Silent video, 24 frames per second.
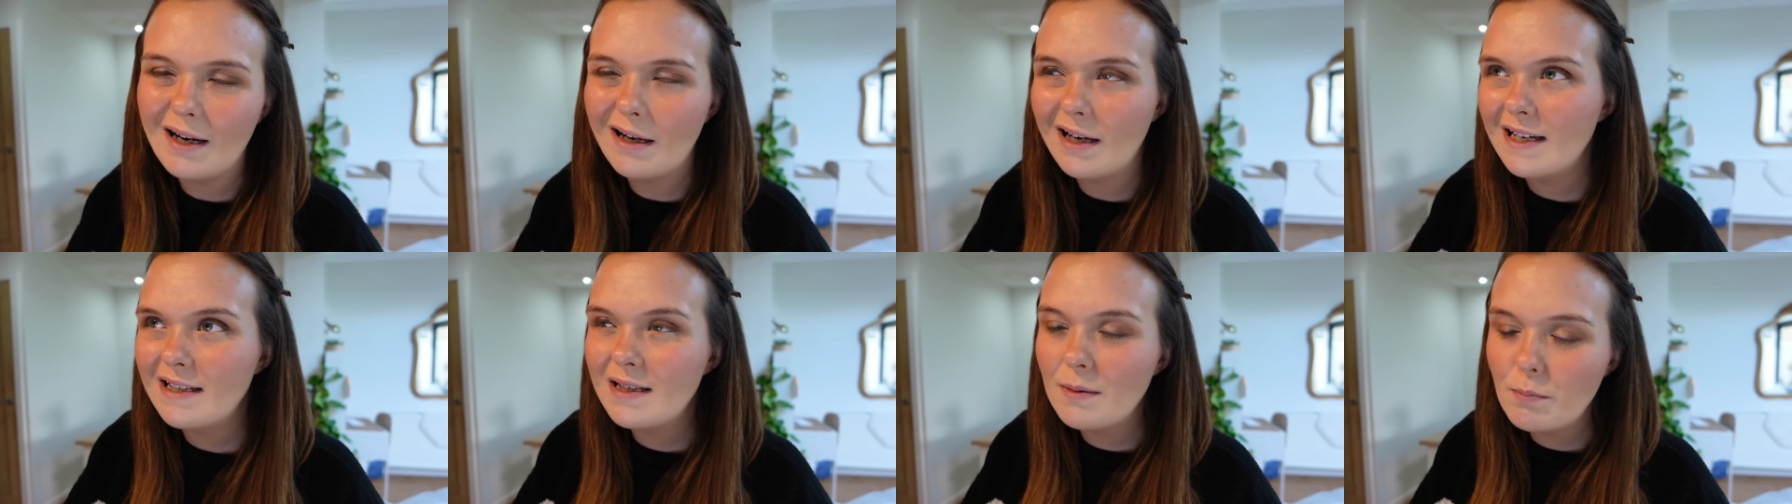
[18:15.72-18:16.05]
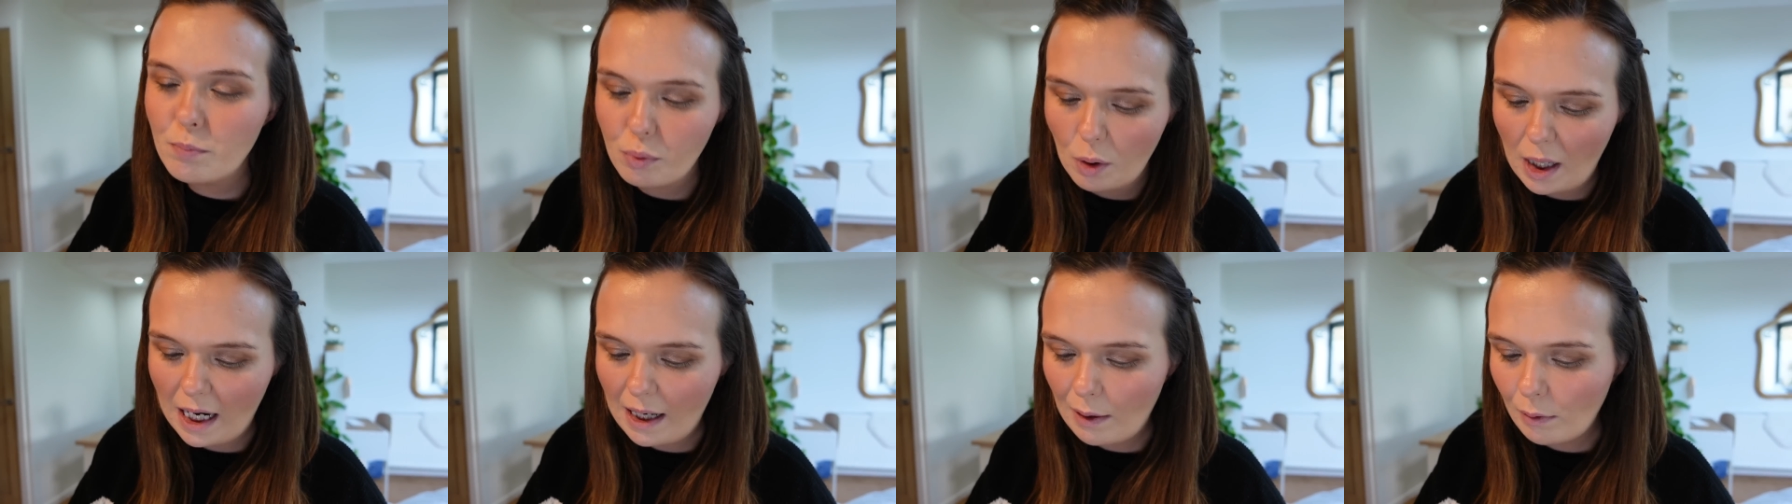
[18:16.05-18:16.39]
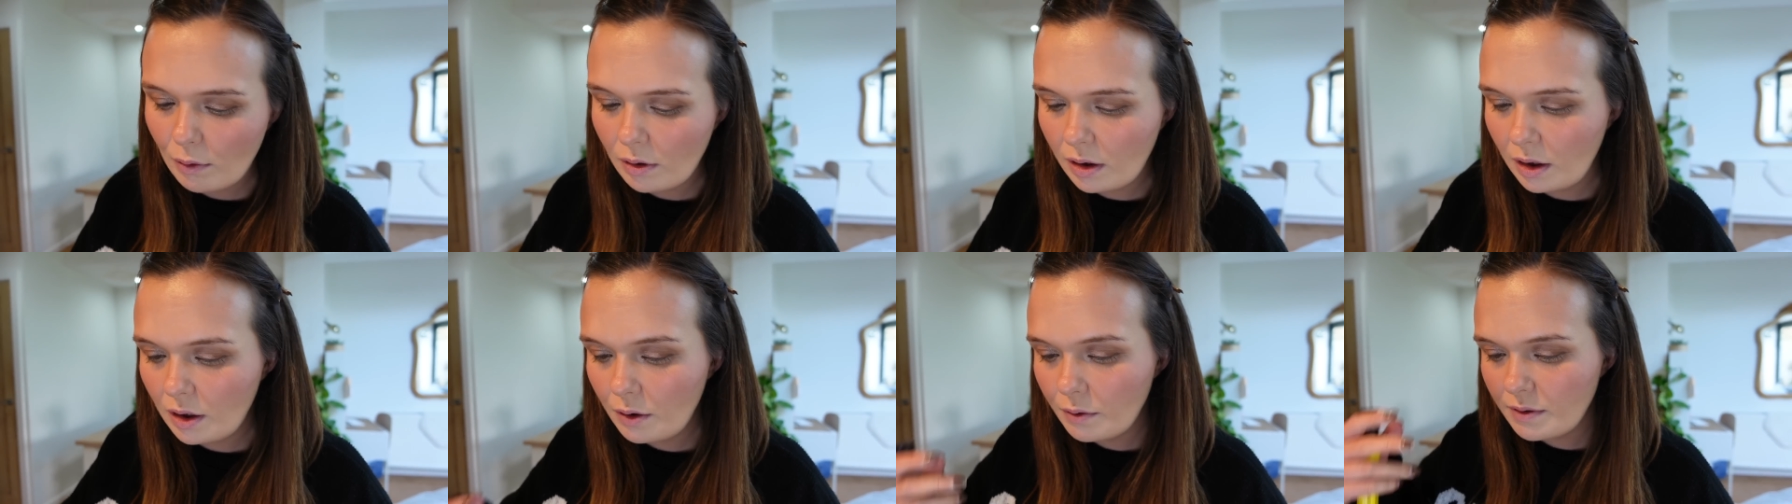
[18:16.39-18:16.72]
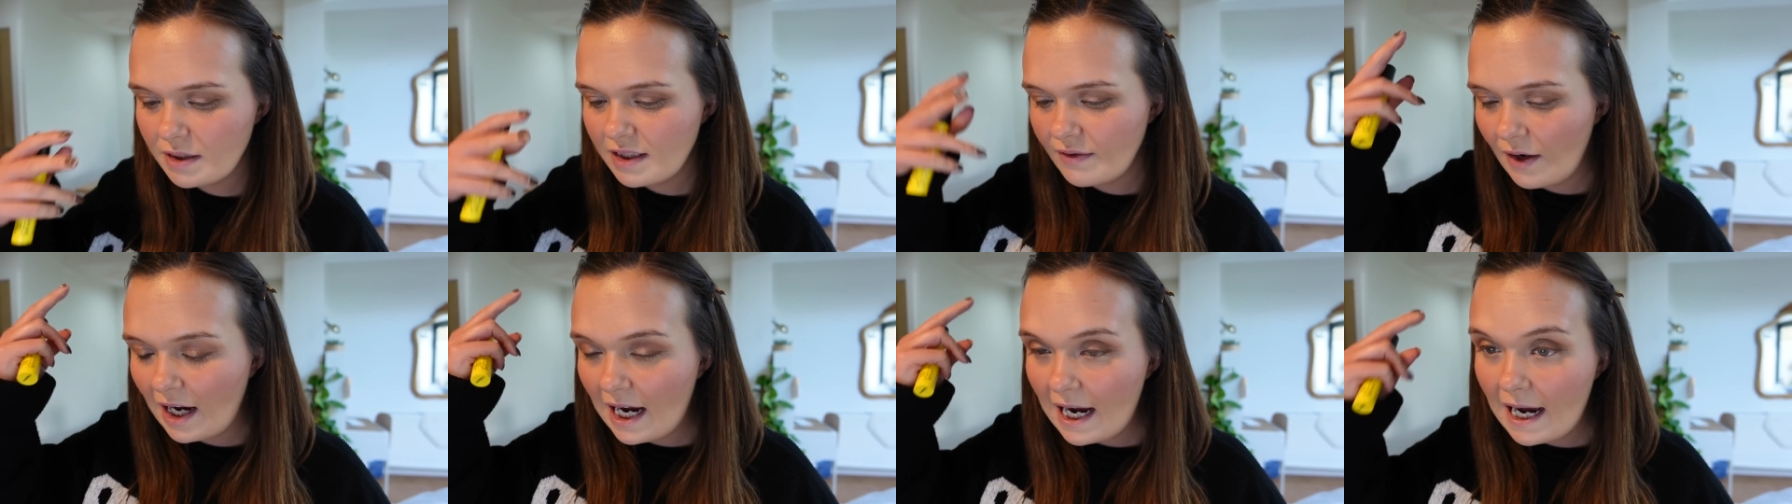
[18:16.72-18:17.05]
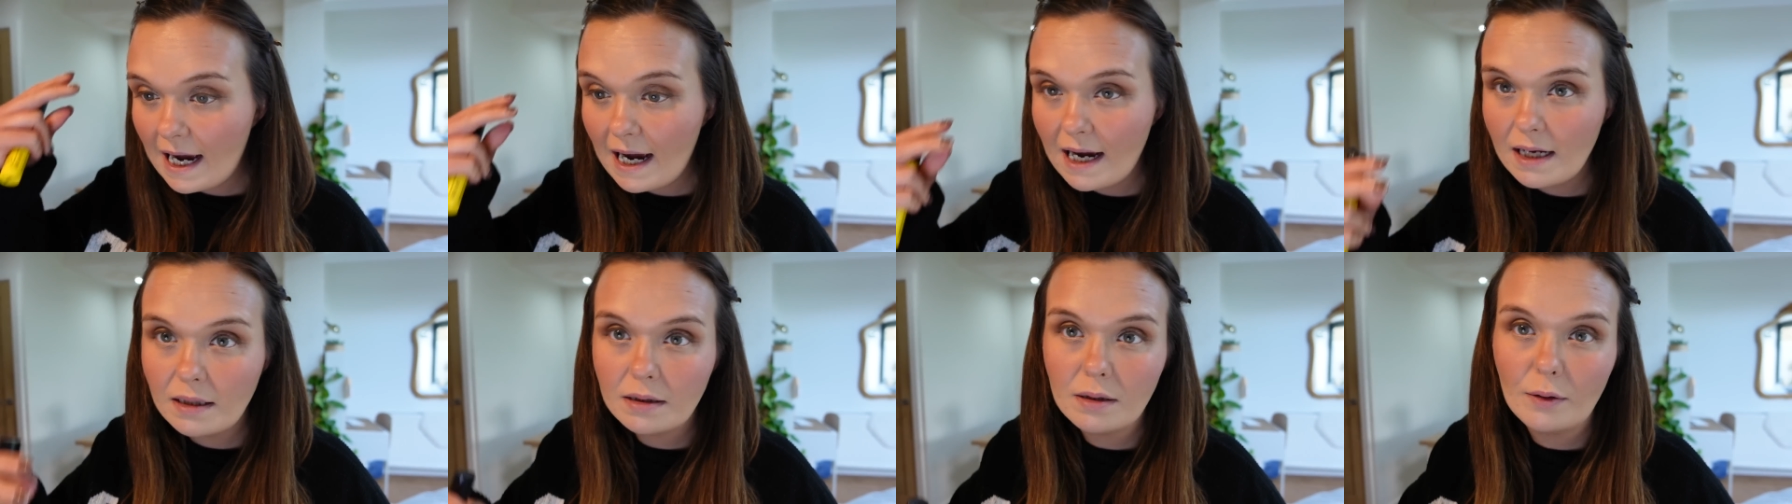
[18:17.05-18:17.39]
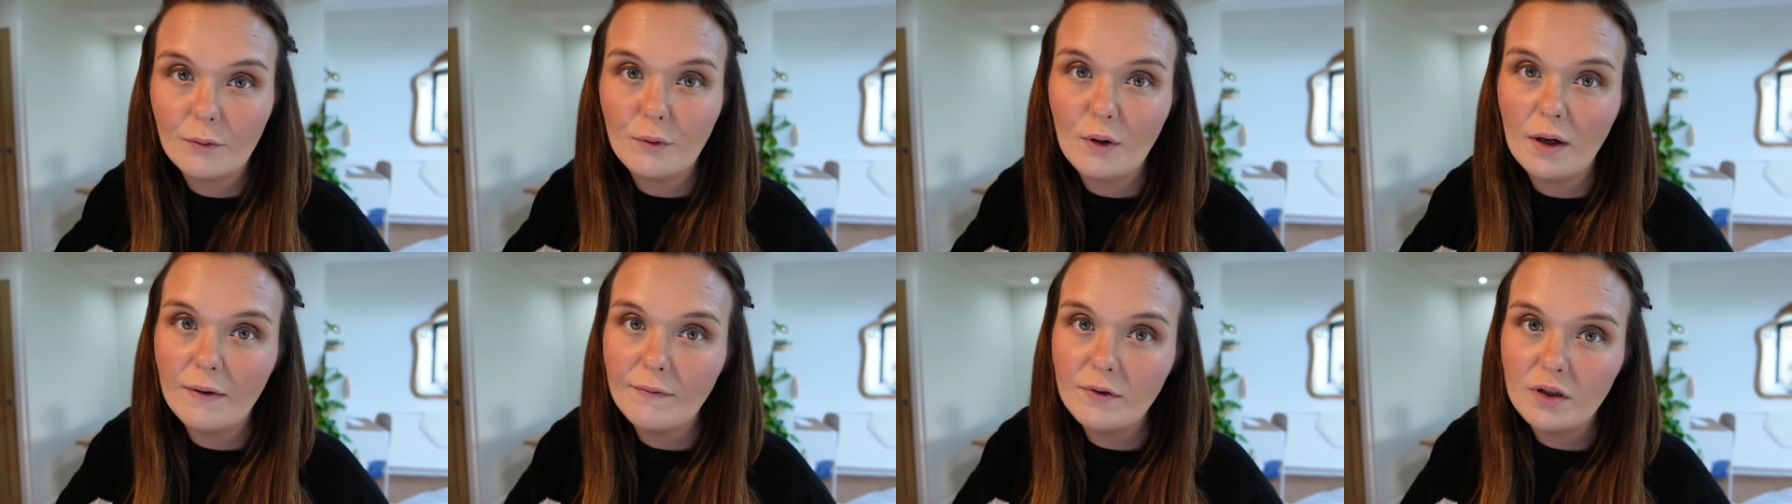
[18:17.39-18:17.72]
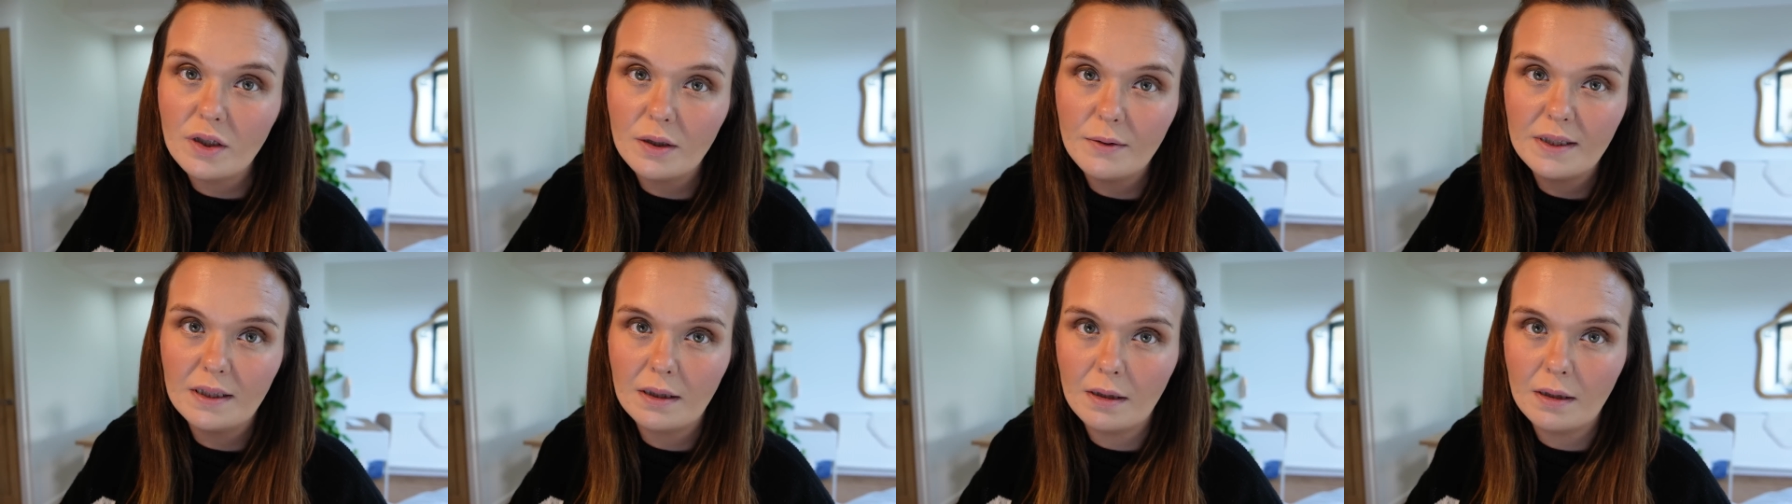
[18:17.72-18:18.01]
it's a brow glue, it's for hair, so if you ever do a